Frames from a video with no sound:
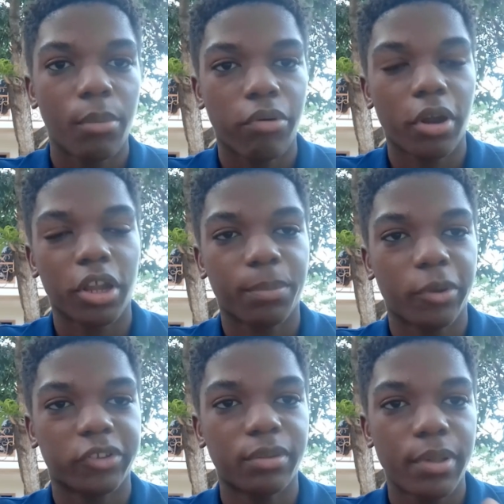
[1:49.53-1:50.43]
product
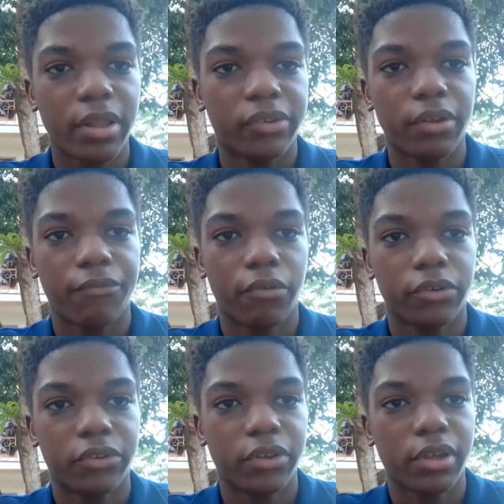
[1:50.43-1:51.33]
possibility
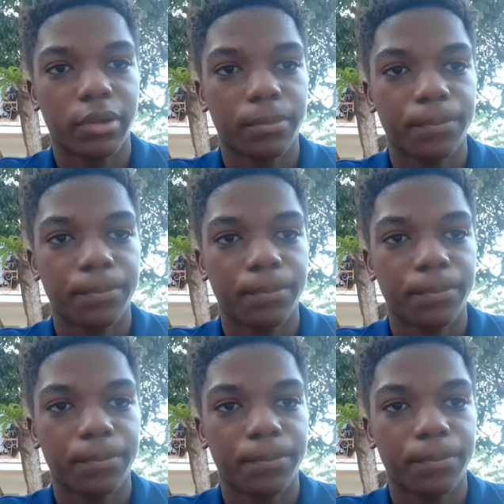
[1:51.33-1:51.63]
frontier.